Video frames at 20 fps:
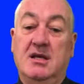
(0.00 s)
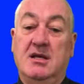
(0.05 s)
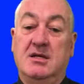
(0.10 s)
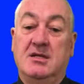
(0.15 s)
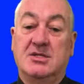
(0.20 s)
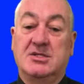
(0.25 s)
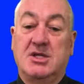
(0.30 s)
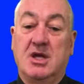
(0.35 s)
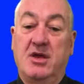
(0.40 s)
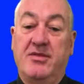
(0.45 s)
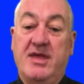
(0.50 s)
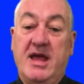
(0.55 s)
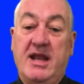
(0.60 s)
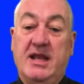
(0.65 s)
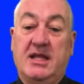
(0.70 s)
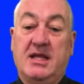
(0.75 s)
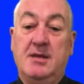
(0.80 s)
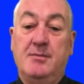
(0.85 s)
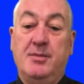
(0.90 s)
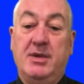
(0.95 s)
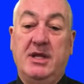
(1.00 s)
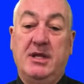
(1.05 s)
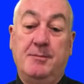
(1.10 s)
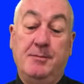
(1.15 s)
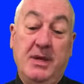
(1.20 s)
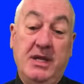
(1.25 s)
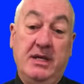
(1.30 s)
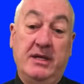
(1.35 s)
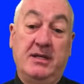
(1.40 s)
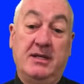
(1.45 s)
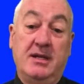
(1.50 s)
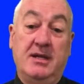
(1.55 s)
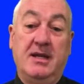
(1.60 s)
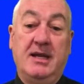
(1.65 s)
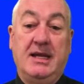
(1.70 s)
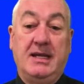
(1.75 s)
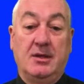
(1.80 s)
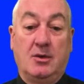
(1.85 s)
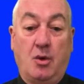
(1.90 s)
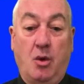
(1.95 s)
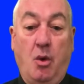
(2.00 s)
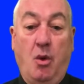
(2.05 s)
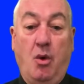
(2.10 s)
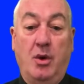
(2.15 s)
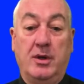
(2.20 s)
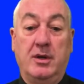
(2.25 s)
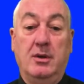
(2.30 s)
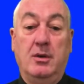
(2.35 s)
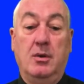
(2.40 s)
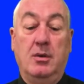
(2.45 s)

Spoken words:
so that it can be admitted in court